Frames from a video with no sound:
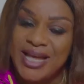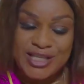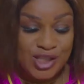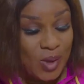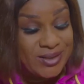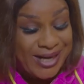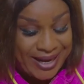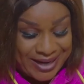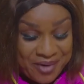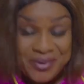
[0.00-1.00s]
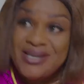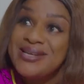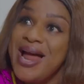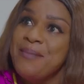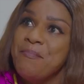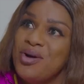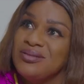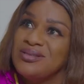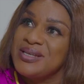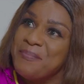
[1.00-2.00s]
A son that I carried 9
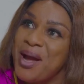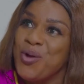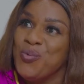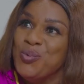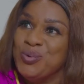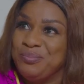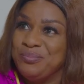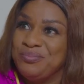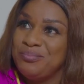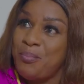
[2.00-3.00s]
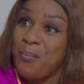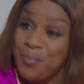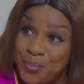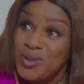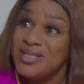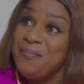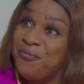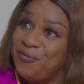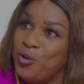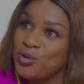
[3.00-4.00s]
months in my womb, brought
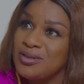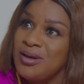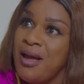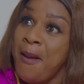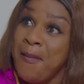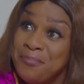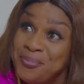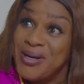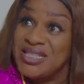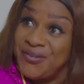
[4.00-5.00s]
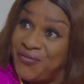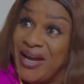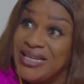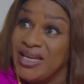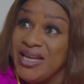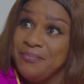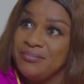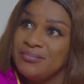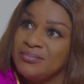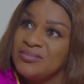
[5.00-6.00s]
him forth, breastfed
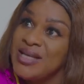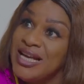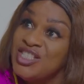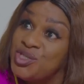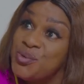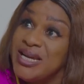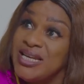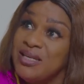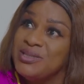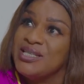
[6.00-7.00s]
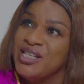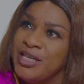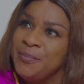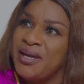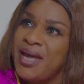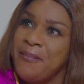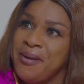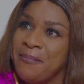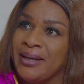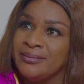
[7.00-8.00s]
him, and trained him till he
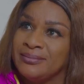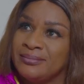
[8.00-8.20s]
became a man.